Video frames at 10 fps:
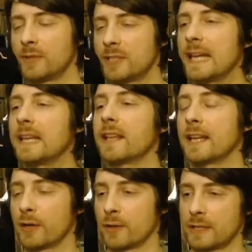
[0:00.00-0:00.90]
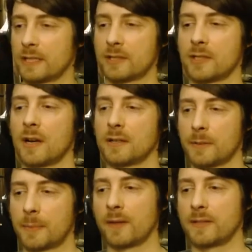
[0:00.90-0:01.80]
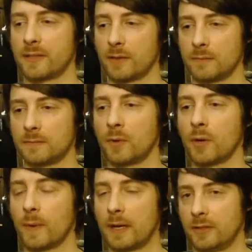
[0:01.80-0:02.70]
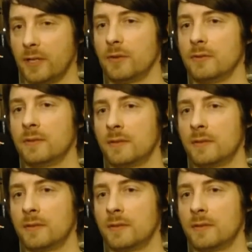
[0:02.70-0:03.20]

say, like, earlier songs are probably still more well known.